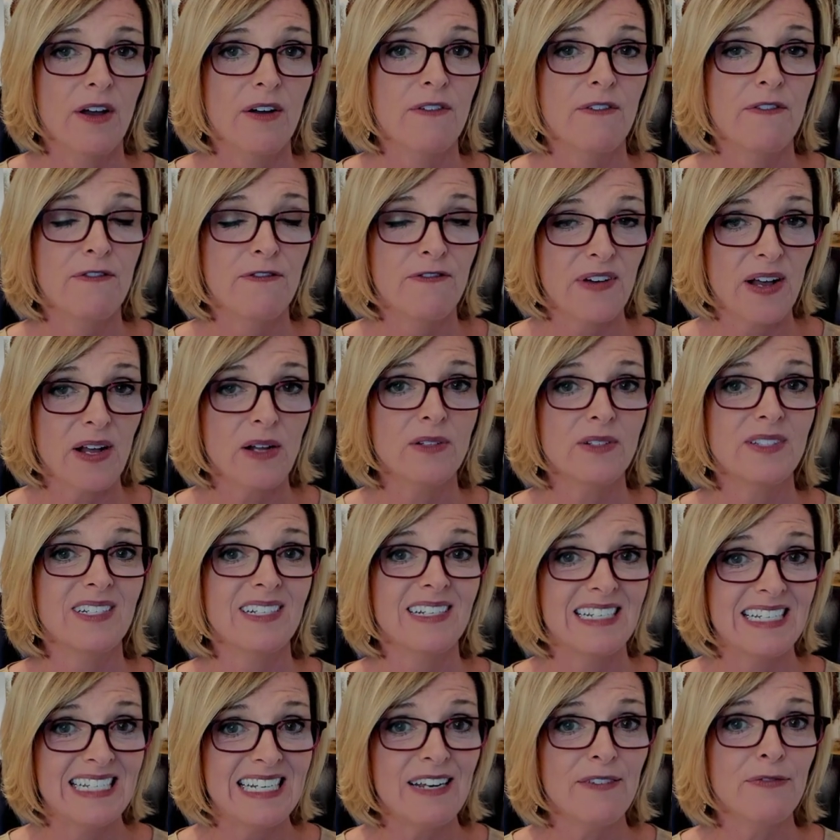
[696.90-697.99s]
felt
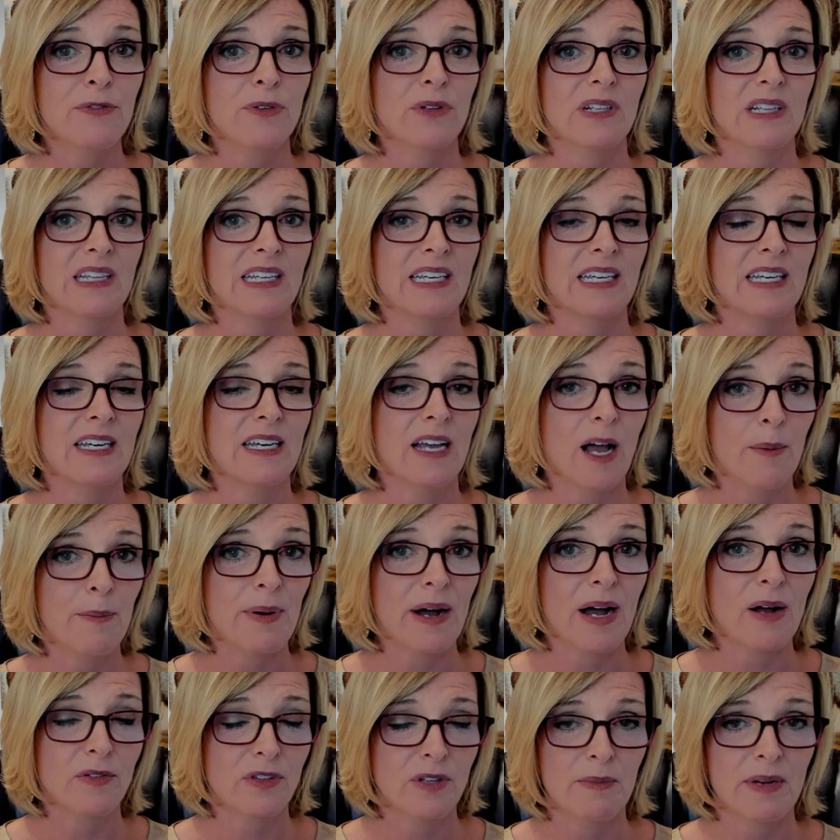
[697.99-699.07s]
differently
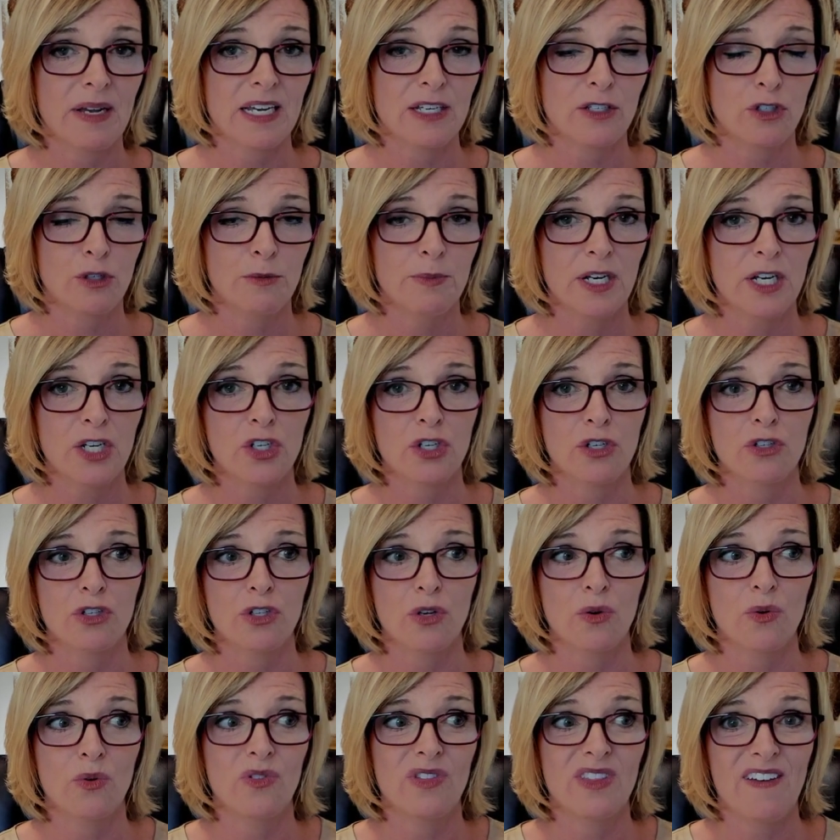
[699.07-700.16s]
about the masturbation.
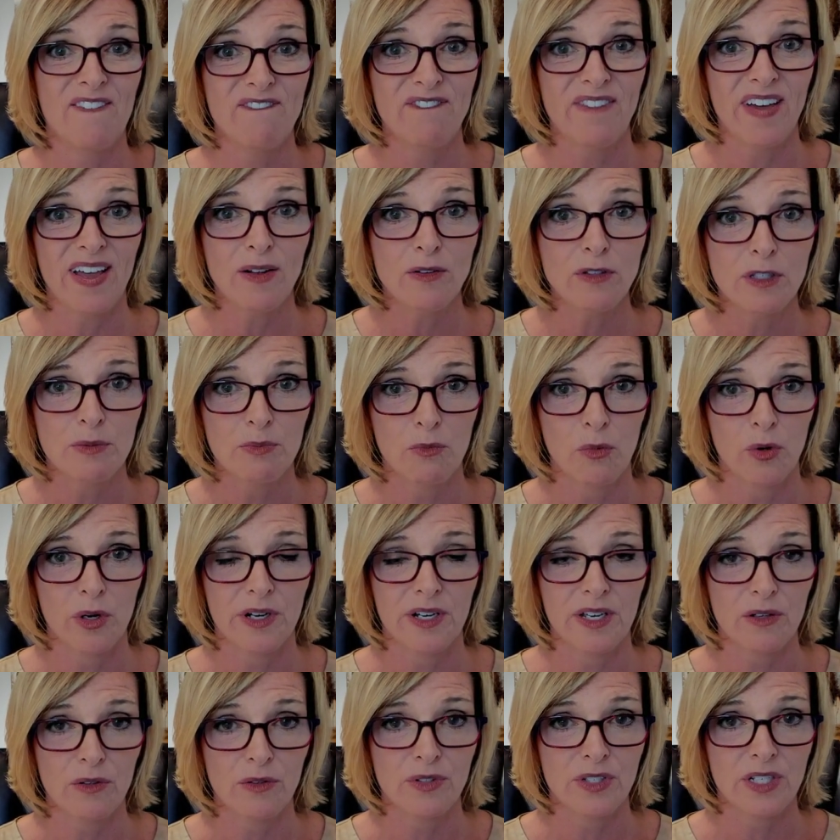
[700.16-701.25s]
So they felt more
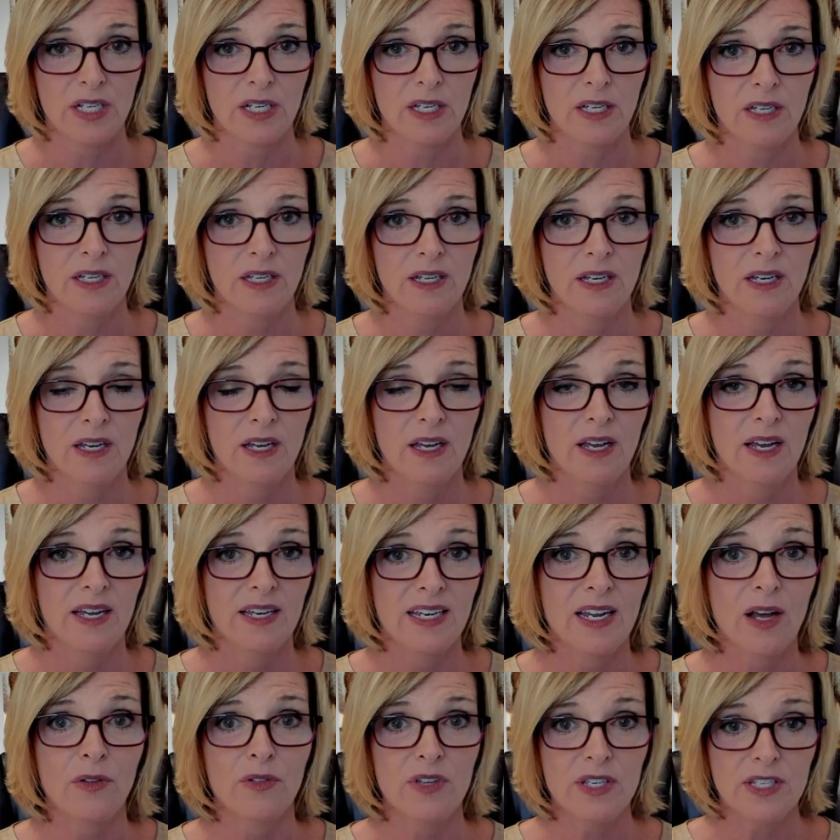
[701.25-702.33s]
guilty.
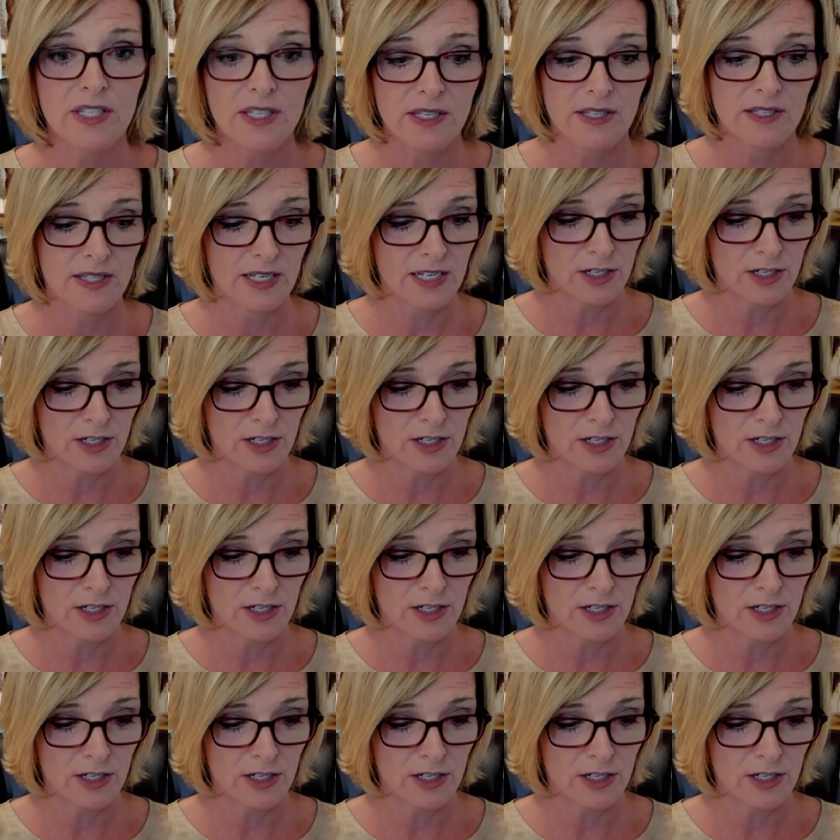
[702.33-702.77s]
Now, this is the